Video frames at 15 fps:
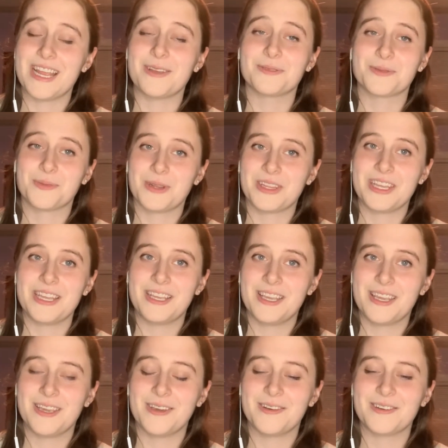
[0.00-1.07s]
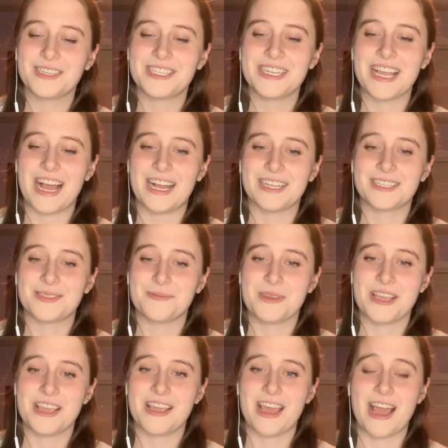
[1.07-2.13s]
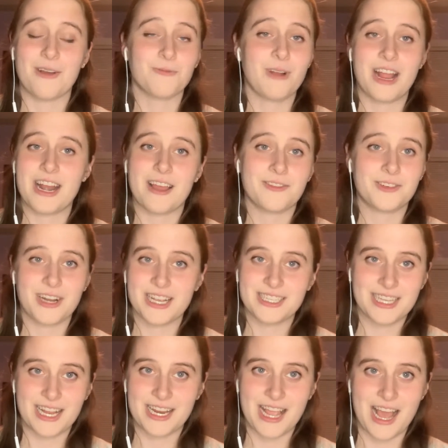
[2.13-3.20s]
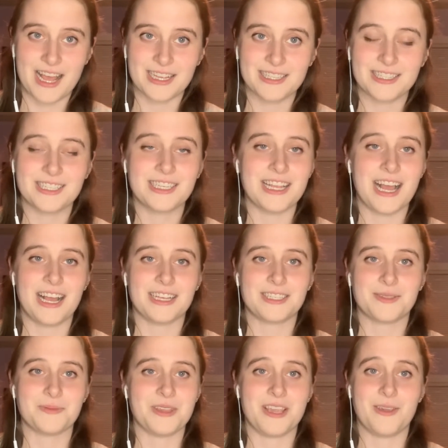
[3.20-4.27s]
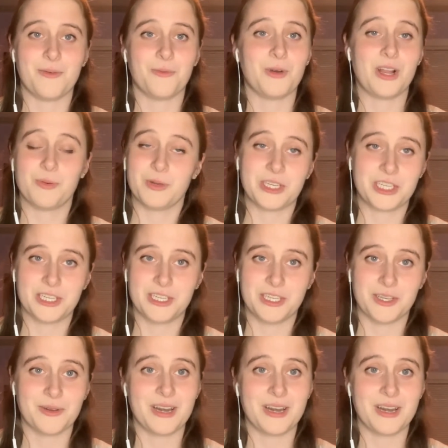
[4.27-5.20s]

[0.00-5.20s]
It was really cute. She asked me, right after I said yes, she asked me what we should do.